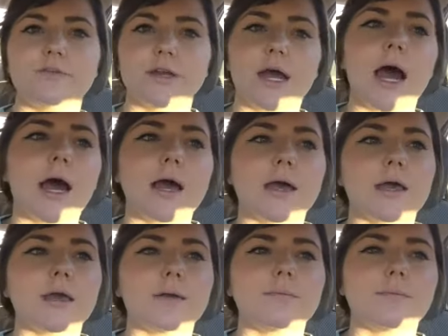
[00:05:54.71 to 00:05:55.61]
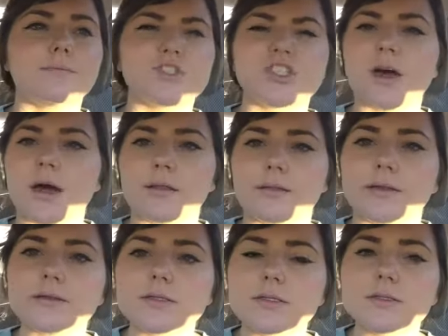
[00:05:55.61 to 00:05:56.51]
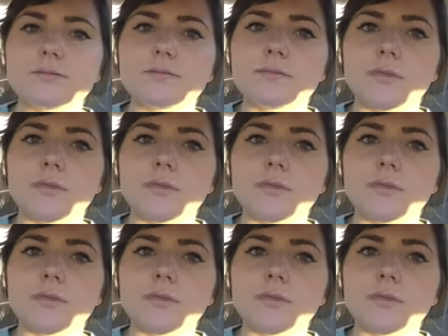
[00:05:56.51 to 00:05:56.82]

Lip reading: and I in silence.